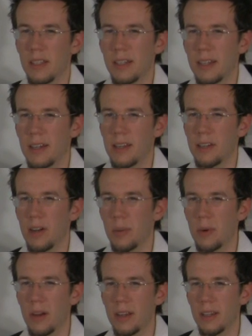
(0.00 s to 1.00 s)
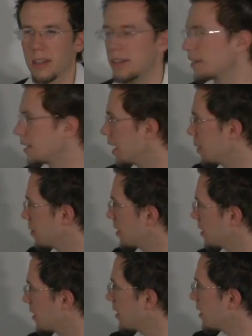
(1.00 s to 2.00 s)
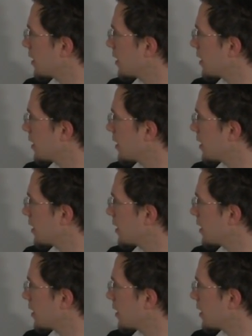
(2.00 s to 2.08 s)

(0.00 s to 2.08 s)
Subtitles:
like an enharmonic naming,